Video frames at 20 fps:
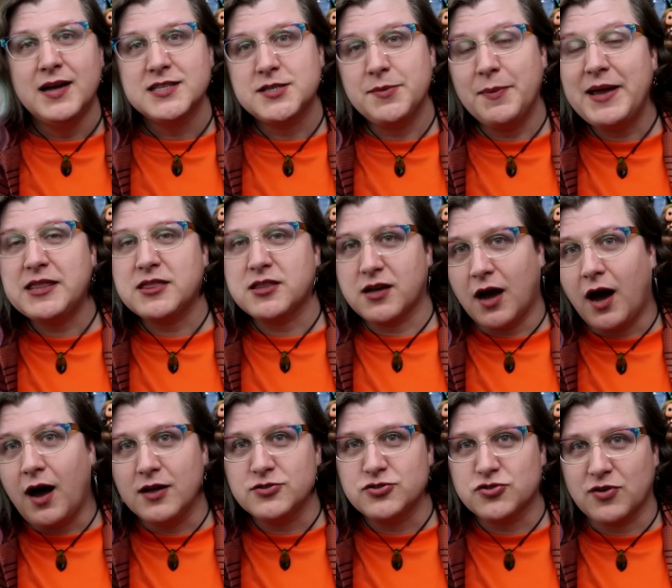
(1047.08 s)
To make the
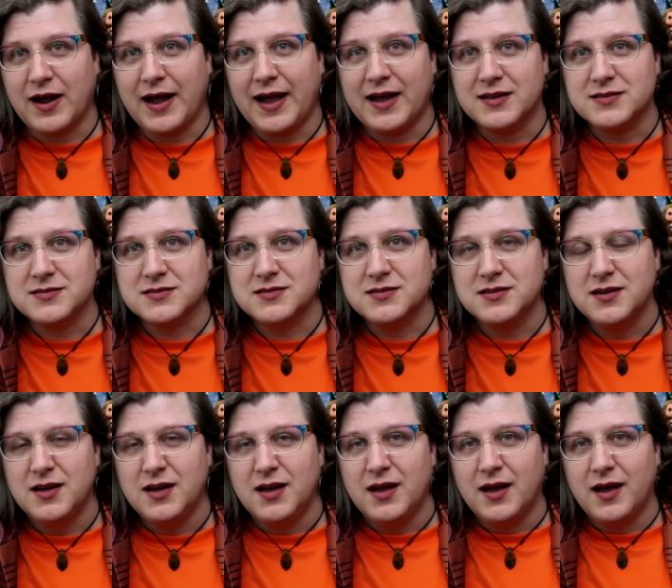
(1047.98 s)
contrast,
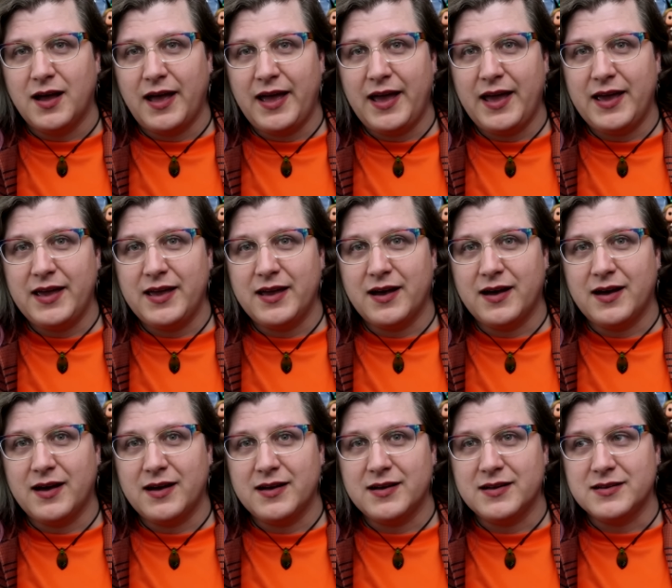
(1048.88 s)
a
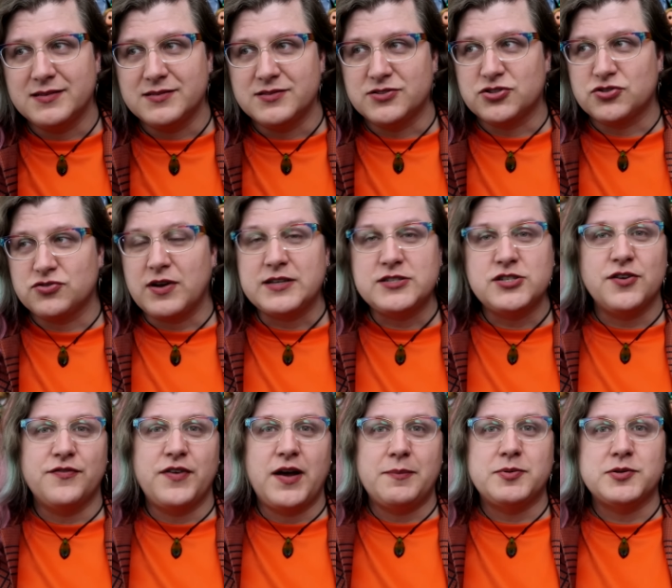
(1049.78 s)
uh, stretch
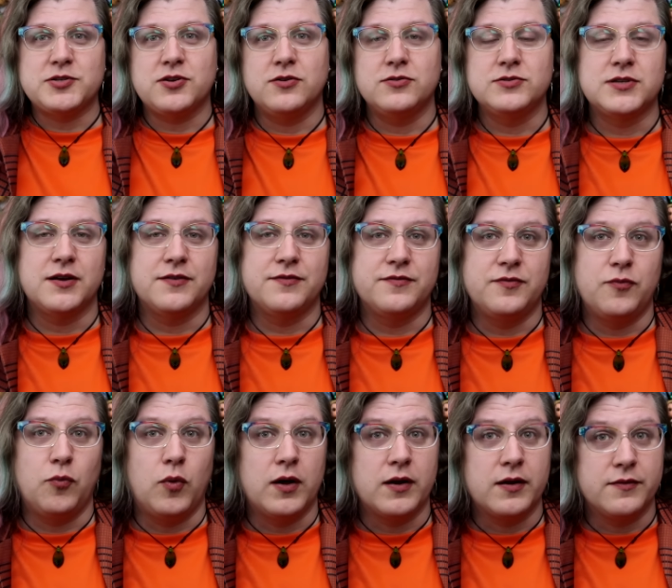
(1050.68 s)
of episodes of
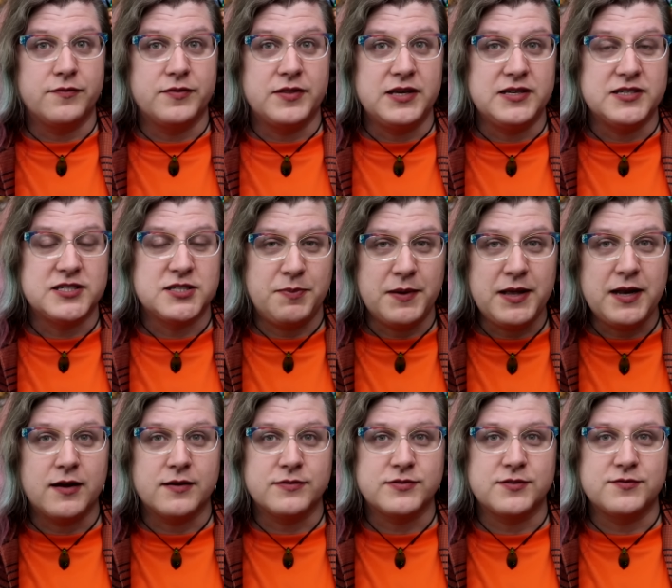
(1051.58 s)
one of the
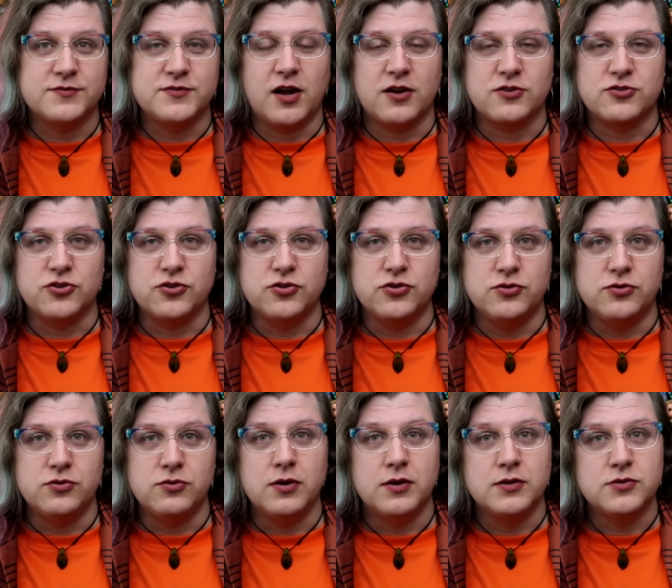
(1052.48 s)
spinoffs of Doctor
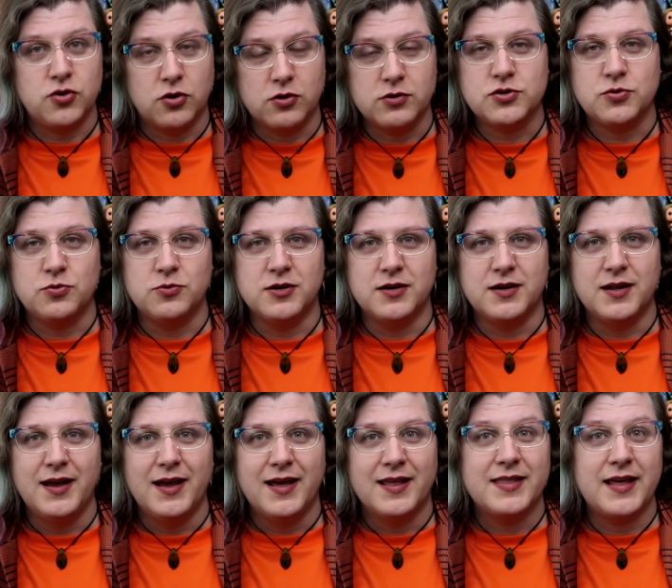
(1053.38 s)
Who, Torchwood,
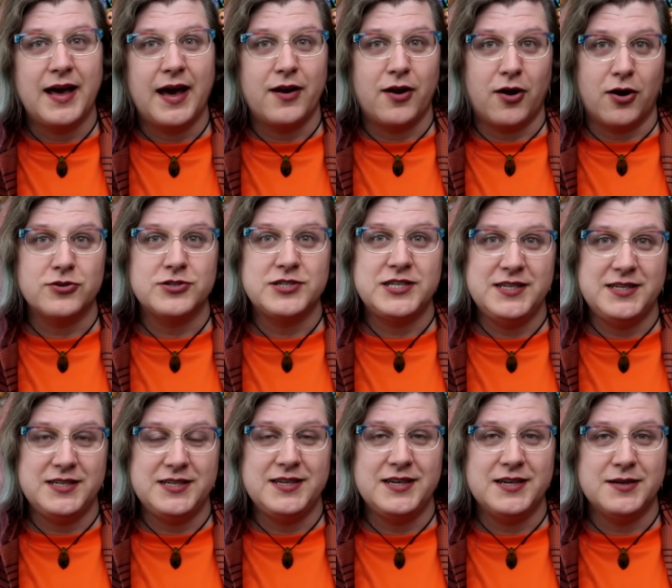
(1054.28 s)
that R T
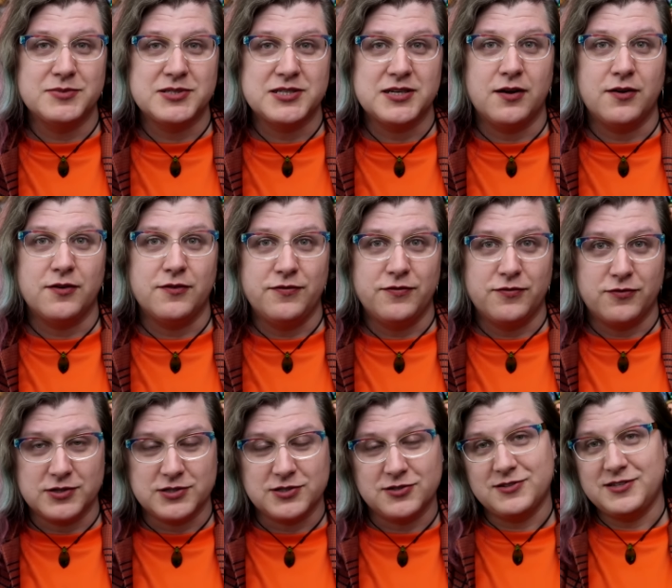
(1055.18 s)
D himself,
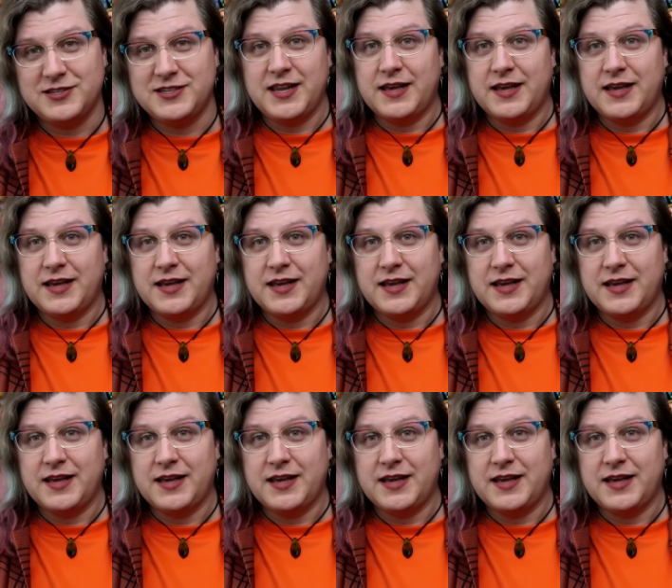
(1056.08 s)
Russell T.